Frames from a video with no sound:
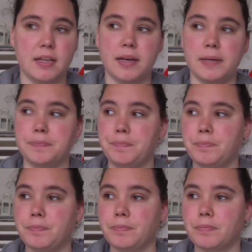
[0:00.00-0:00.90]

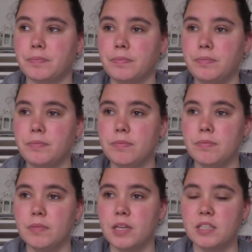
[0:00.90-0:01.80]

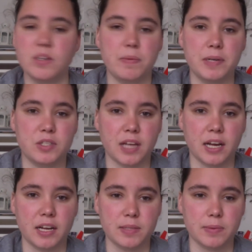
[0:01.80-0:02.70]
So I'm going to do
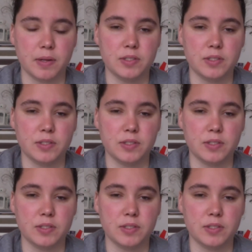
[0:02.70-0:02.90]
that as well.